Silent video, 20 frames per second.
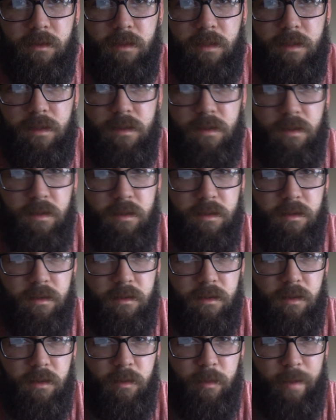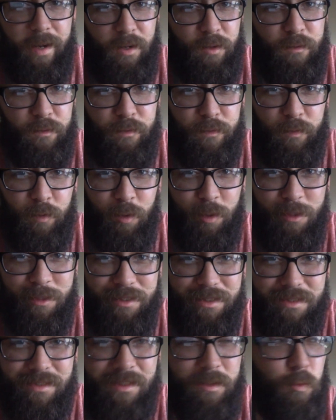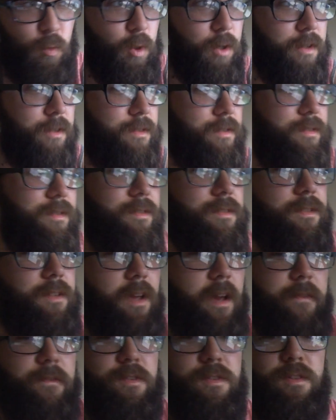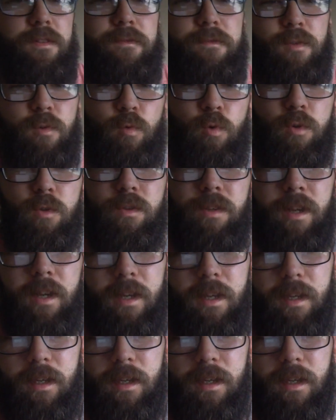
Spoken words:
is a, powerful force. It works, obviously, for the world.